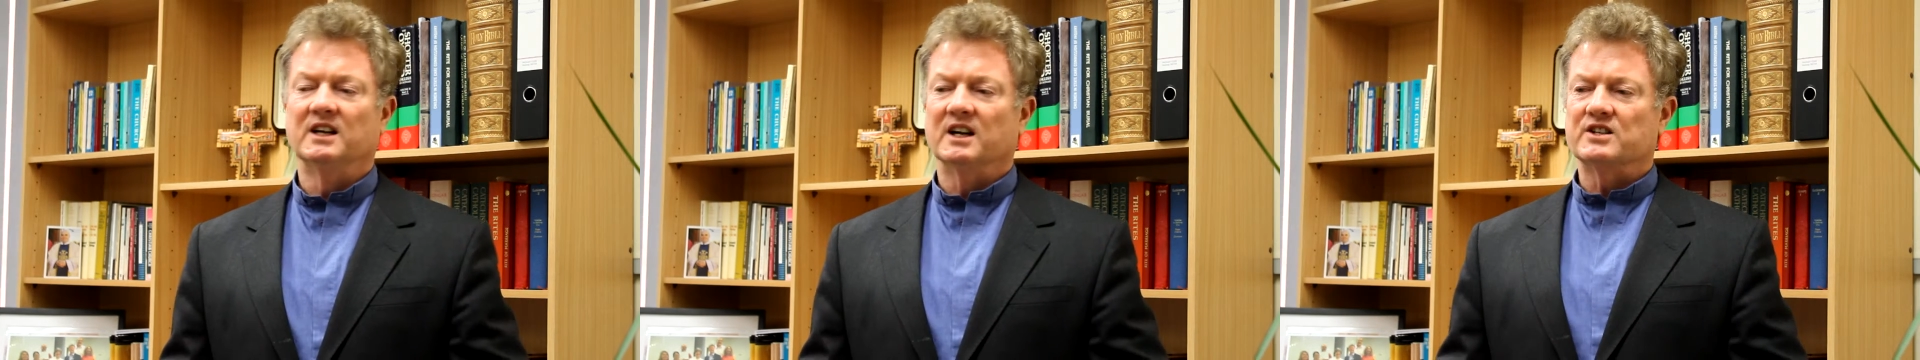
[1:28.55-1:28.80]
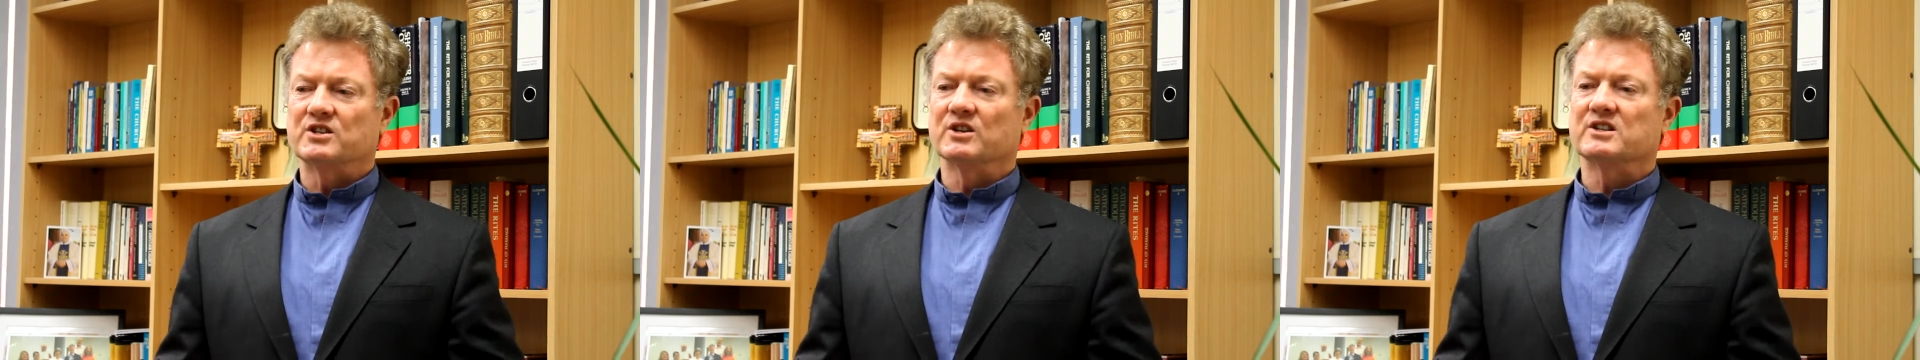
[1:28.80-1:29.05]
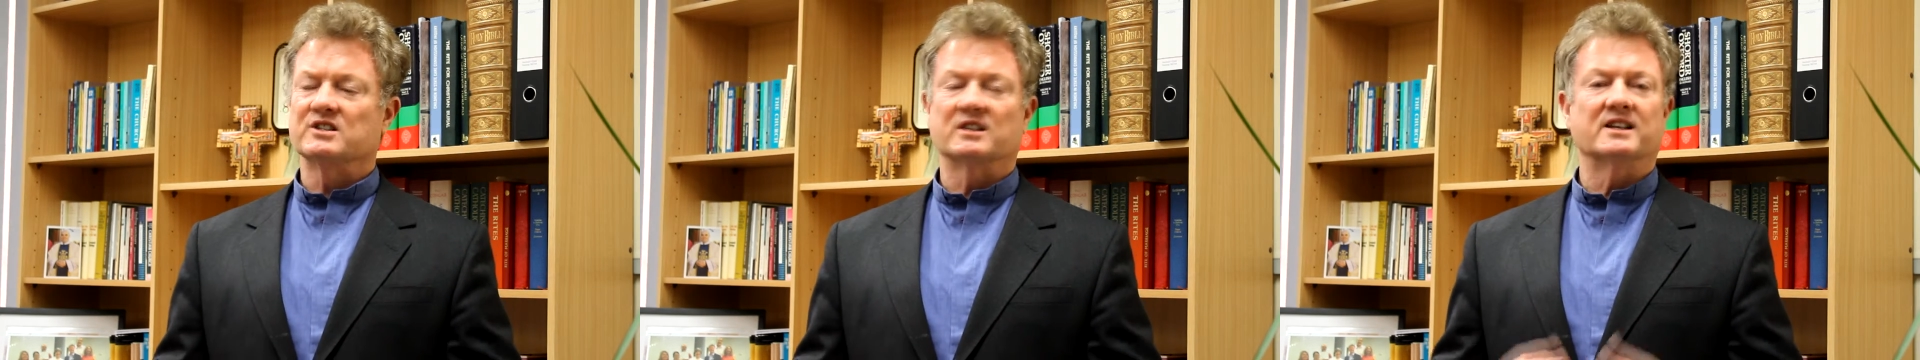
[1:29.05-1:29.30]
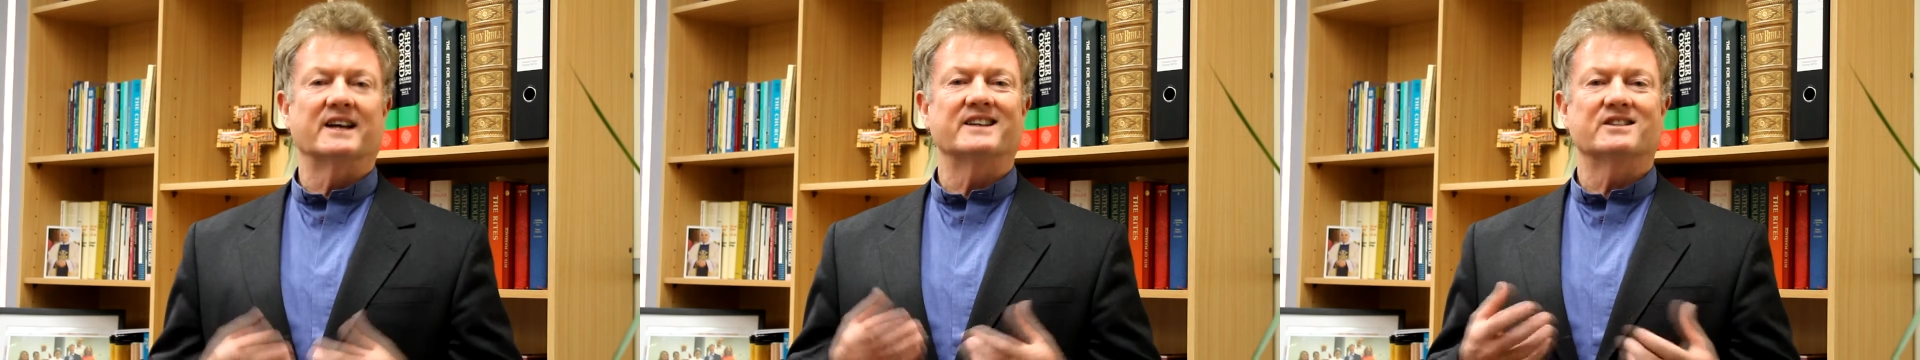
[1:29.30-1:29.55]
a church that
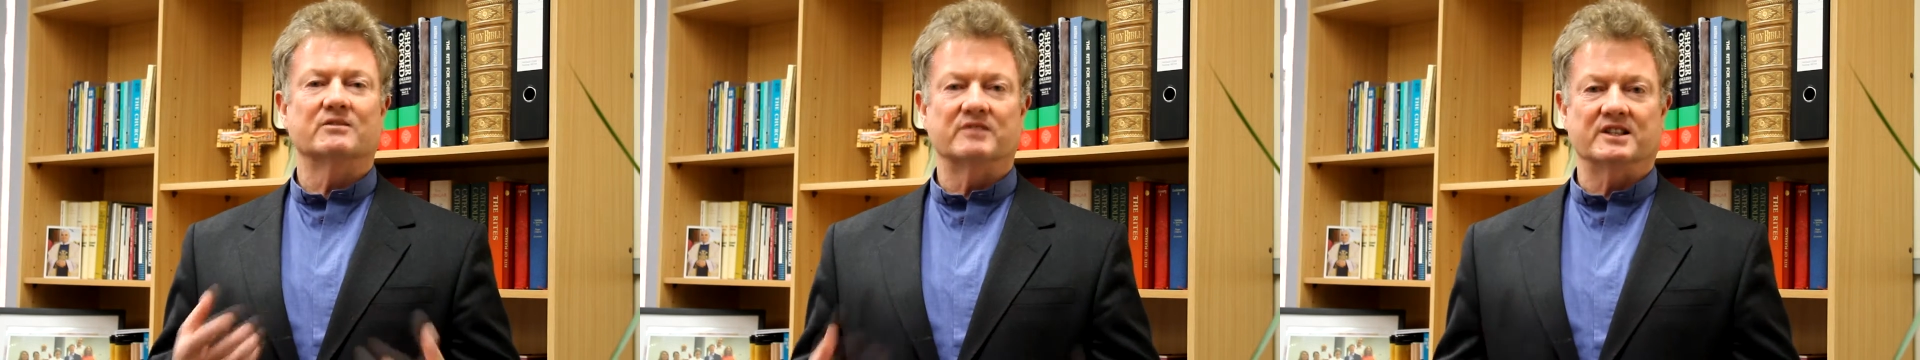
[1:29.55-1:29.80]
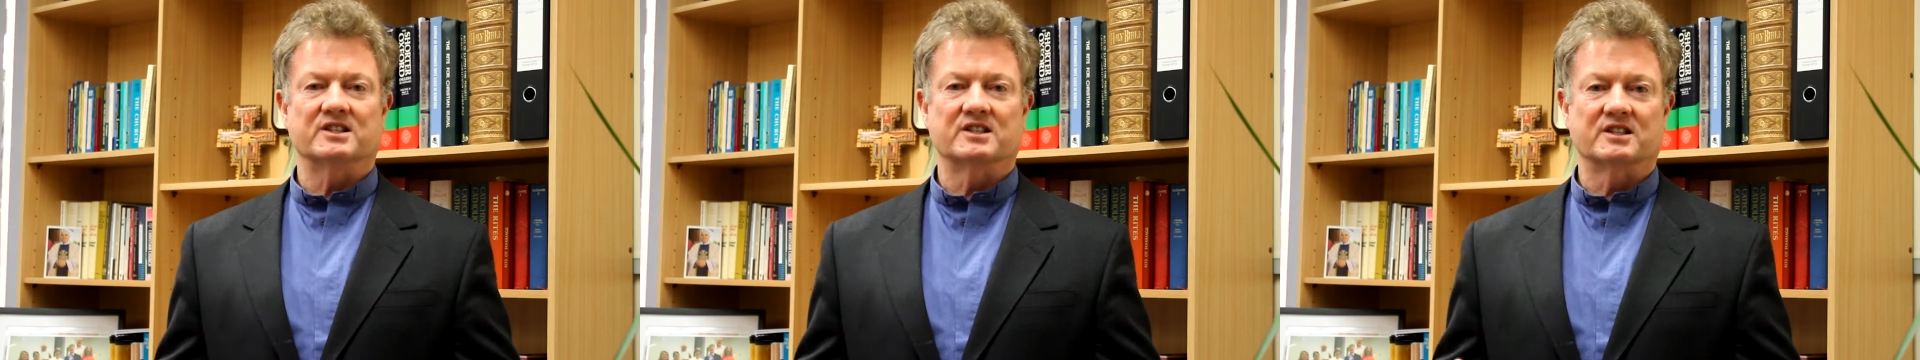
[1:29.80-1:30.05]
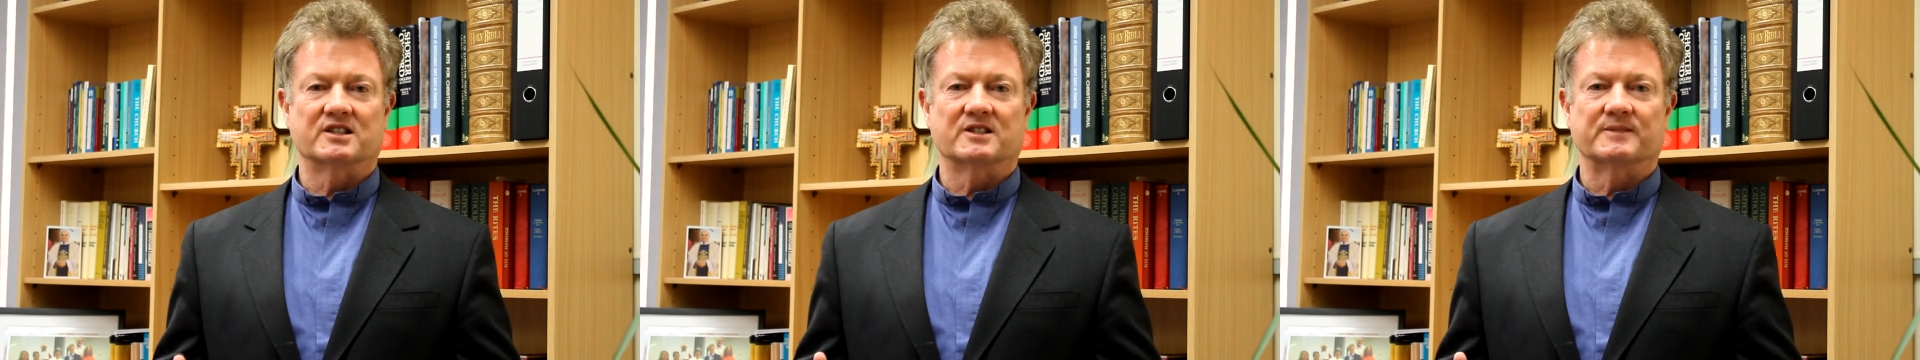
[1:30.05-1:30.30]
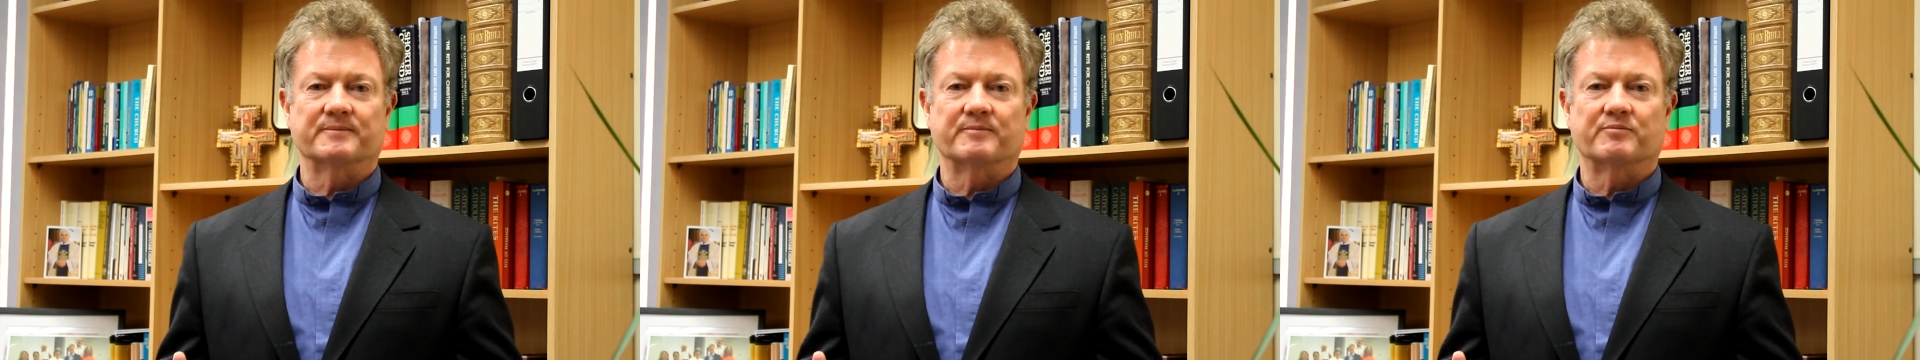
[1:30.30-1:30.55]
takes risks.